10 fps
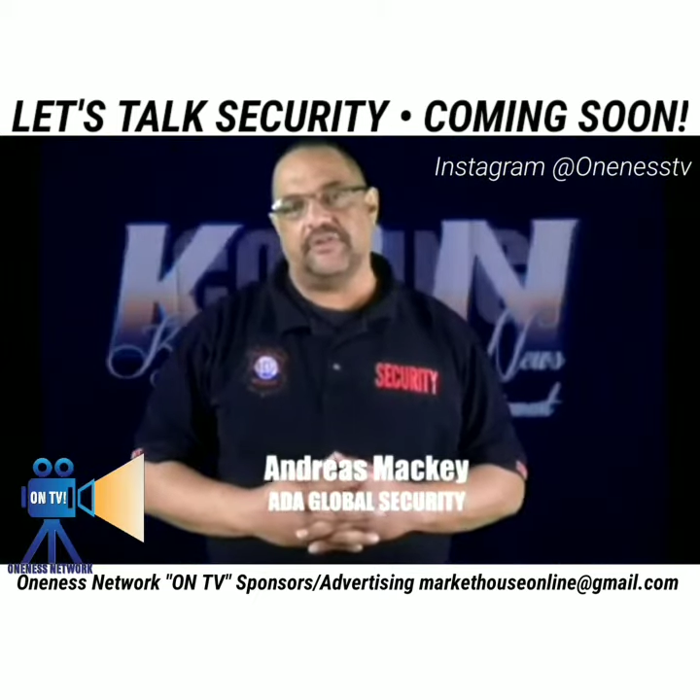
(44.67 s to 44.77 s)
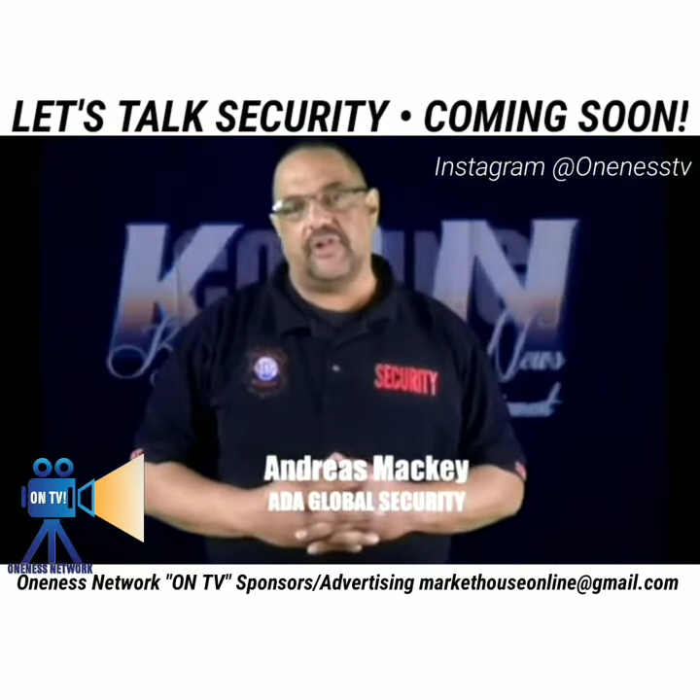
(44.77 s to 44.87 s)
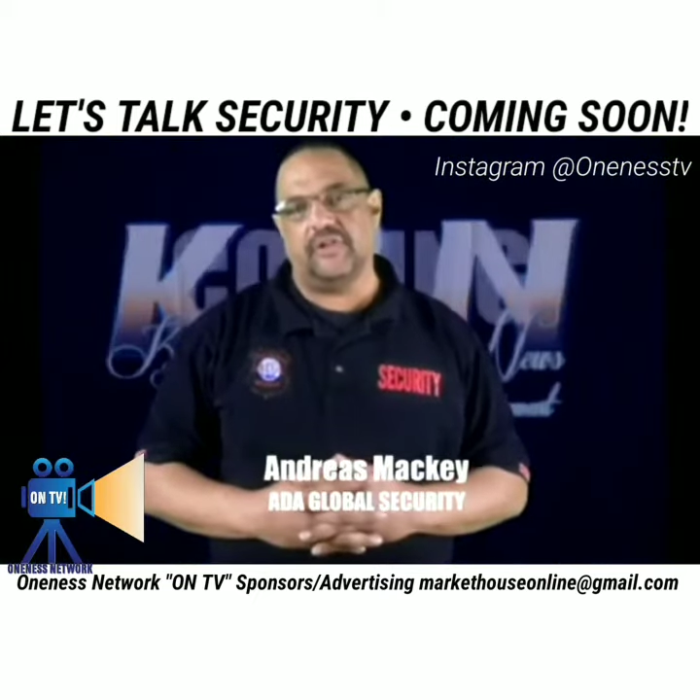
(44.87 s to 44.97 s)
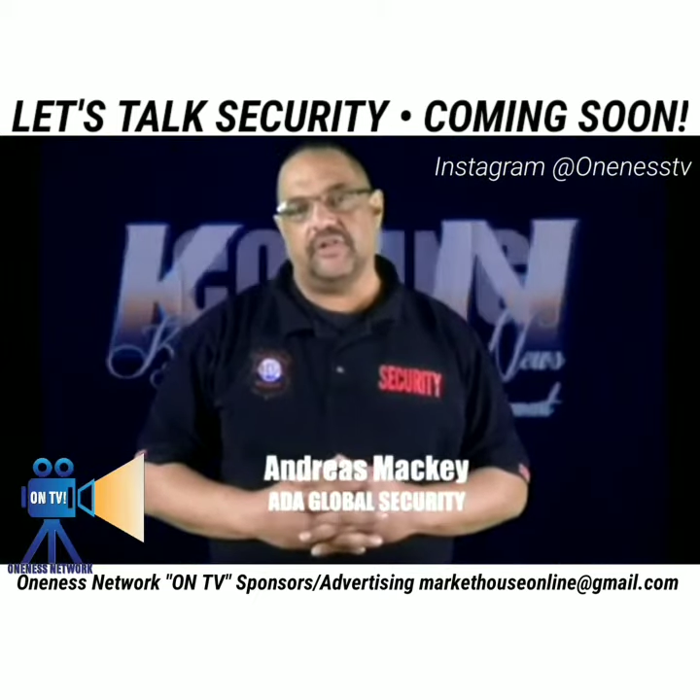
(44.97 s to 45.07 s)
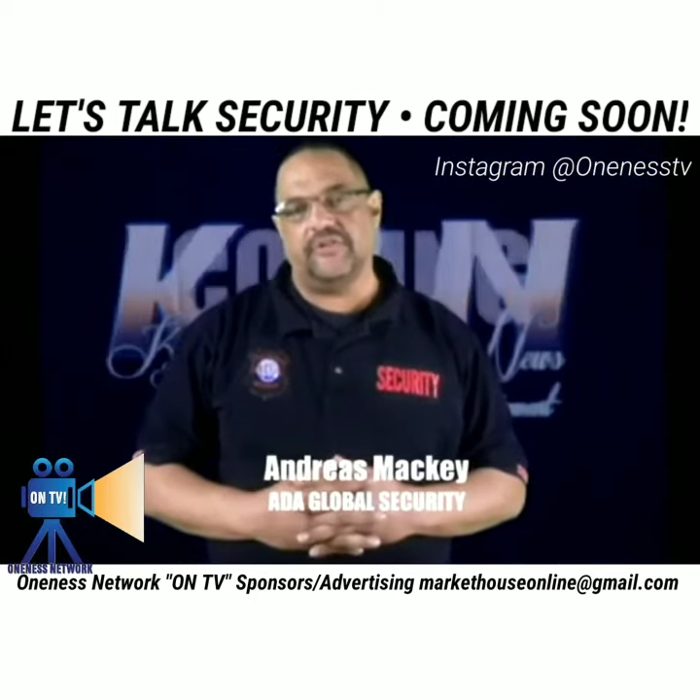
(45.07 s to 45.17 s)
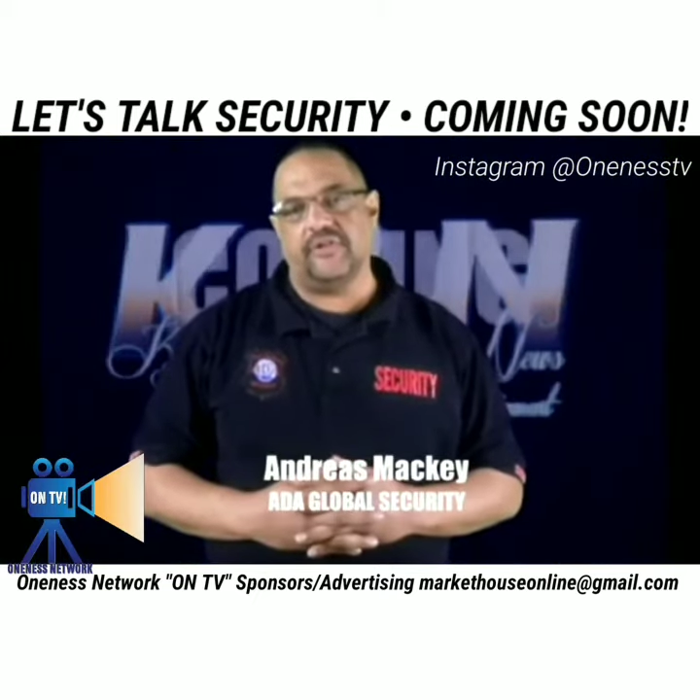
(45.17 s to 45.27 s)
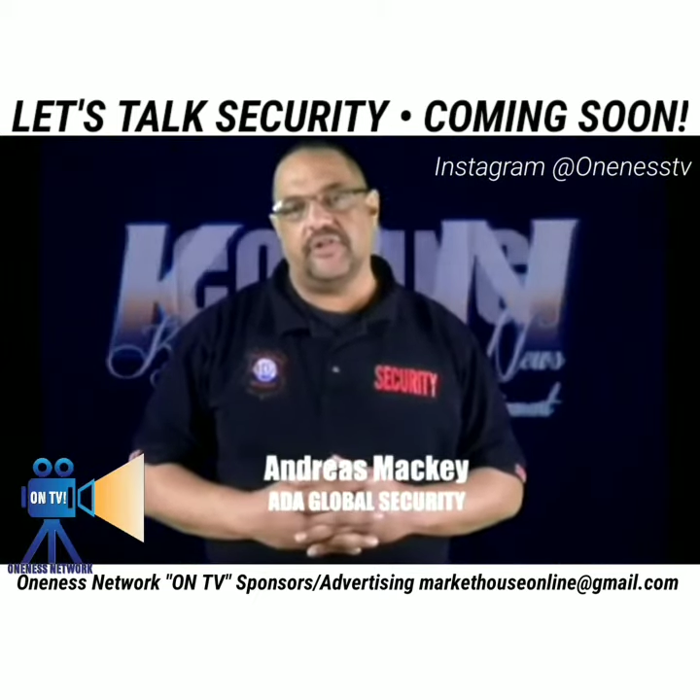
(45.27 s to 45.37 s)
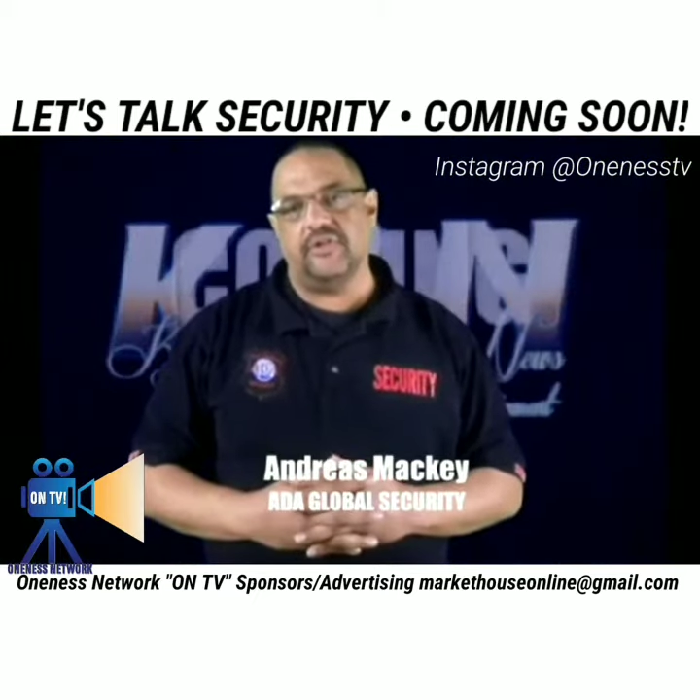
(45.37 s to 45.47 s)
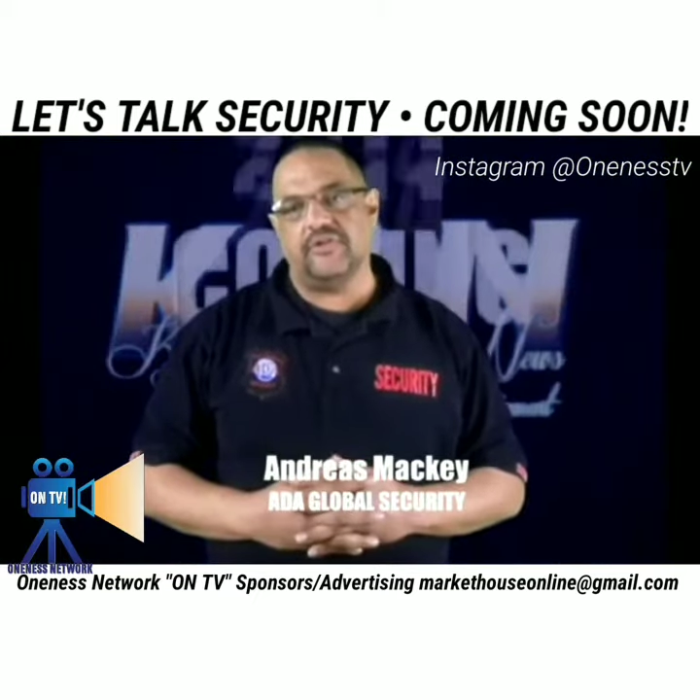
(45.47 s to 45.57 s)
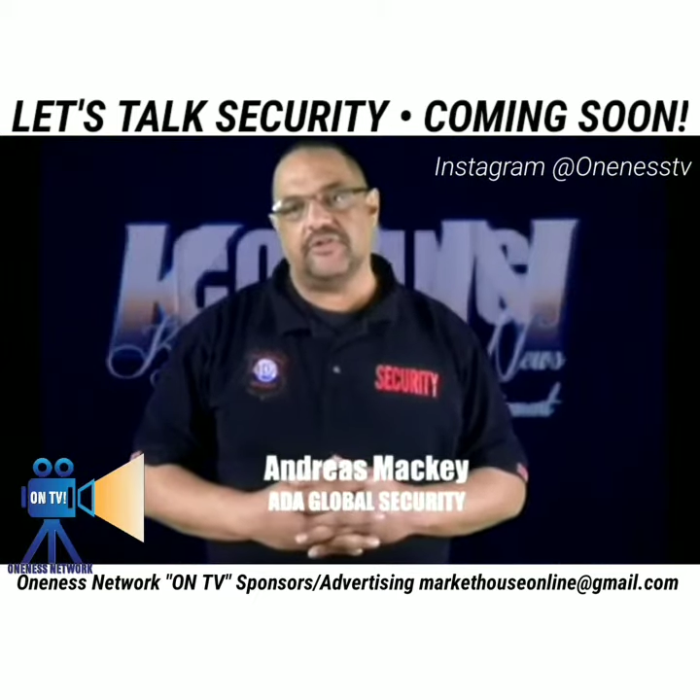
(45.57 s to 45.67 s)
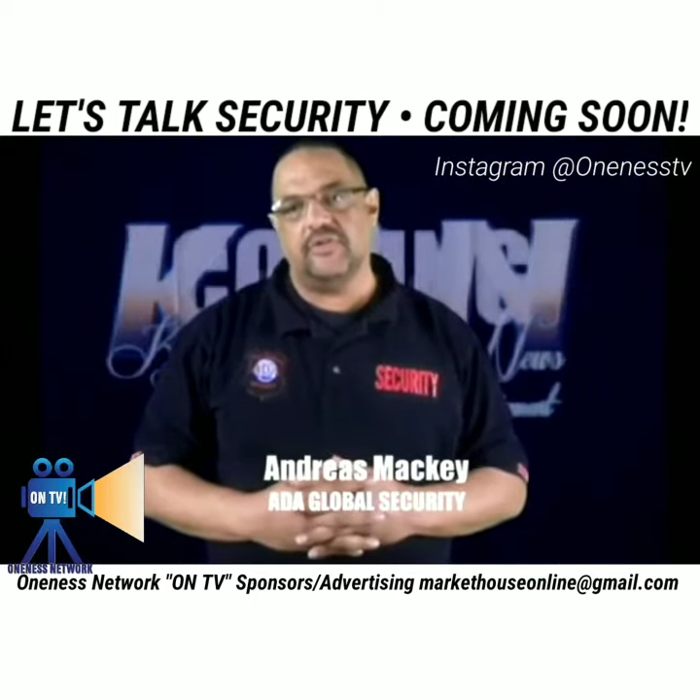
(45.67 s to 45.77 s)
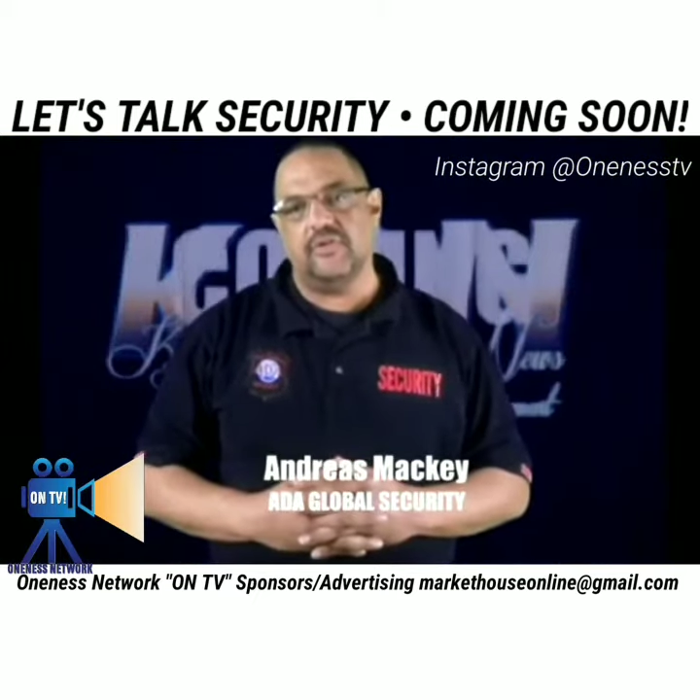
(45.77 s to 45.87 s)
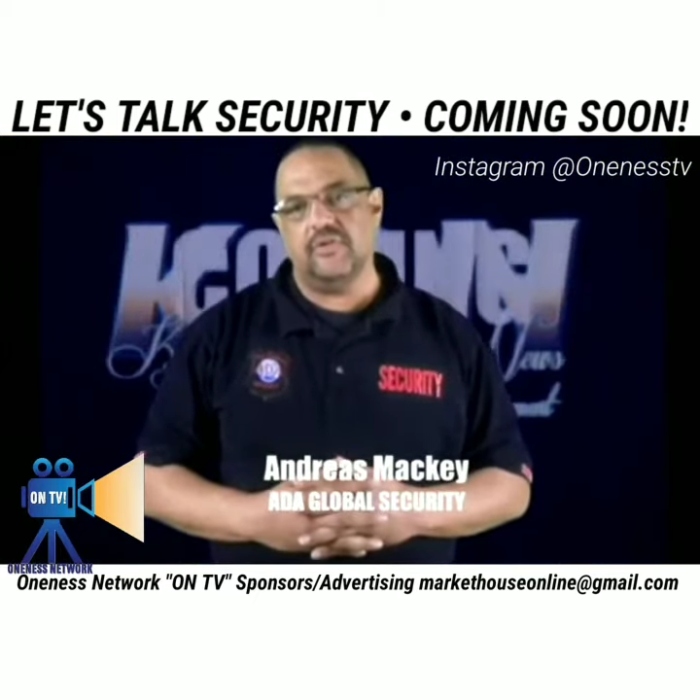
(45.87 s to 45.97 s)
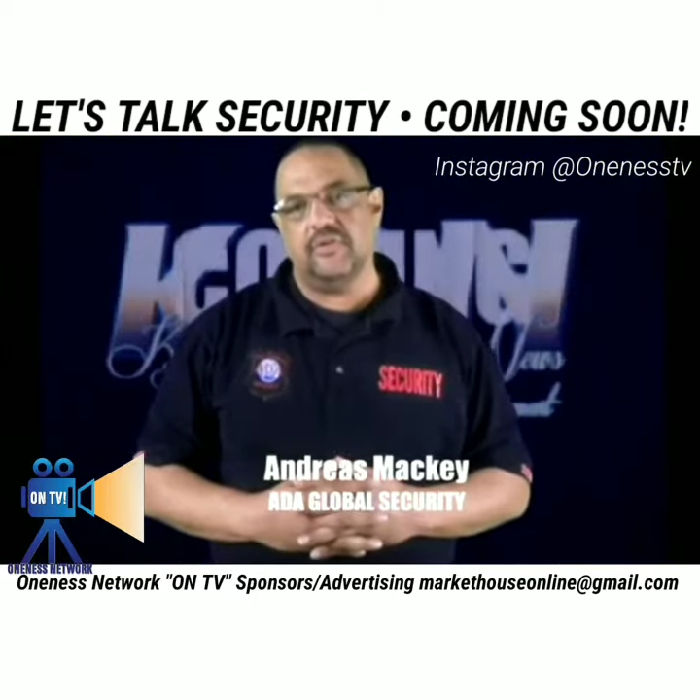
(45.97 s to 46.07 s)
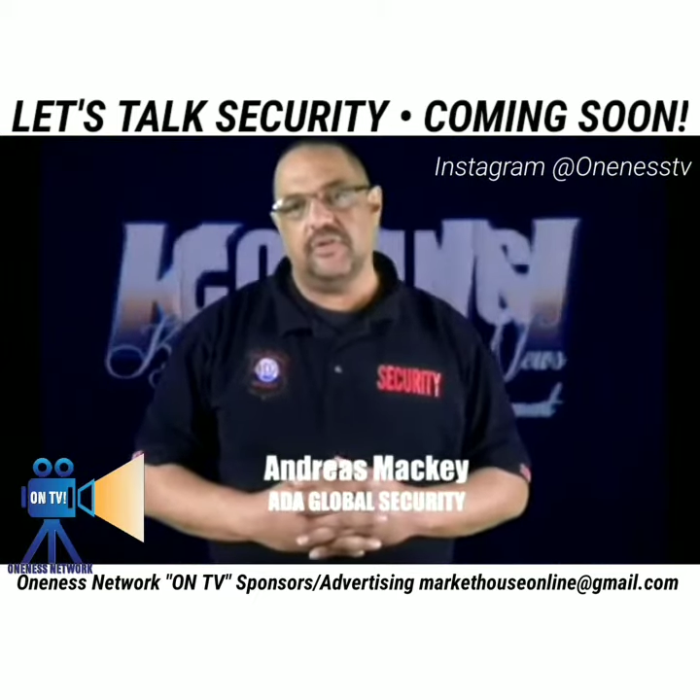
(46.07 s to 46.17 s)
starting a security
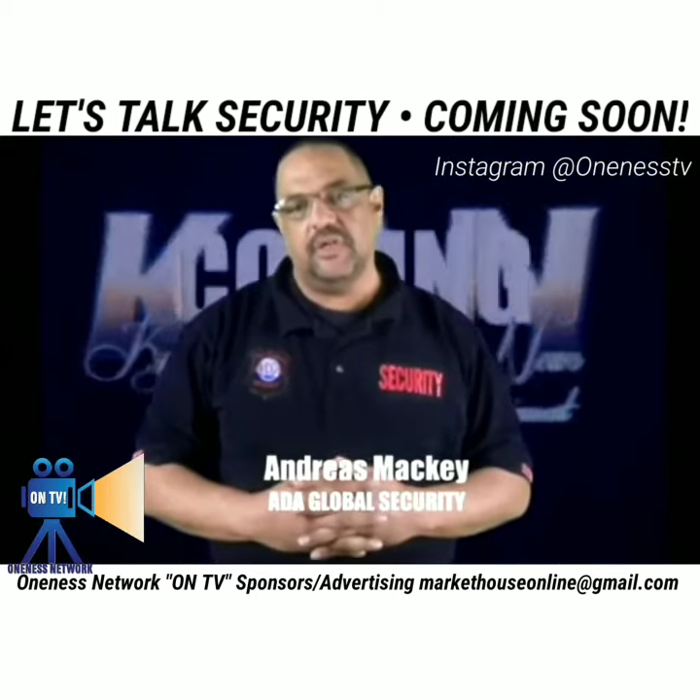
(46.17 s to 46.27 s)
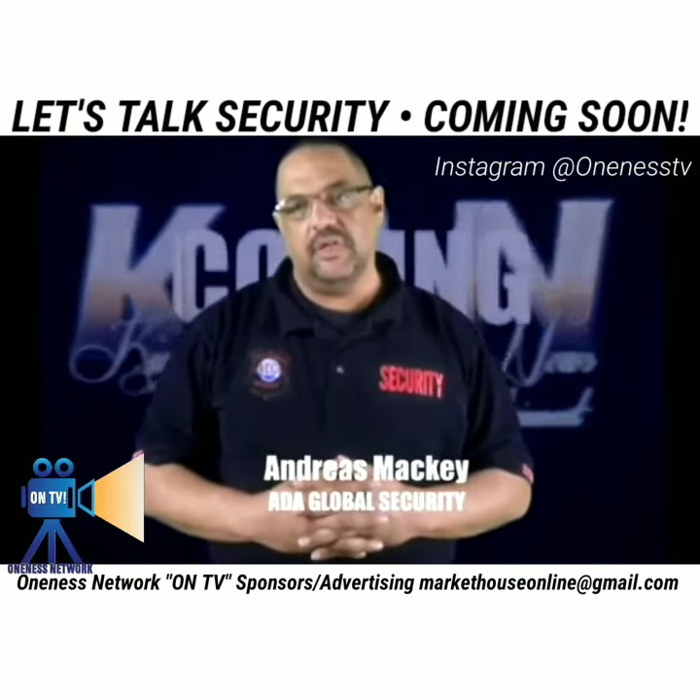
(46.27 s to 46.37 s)
school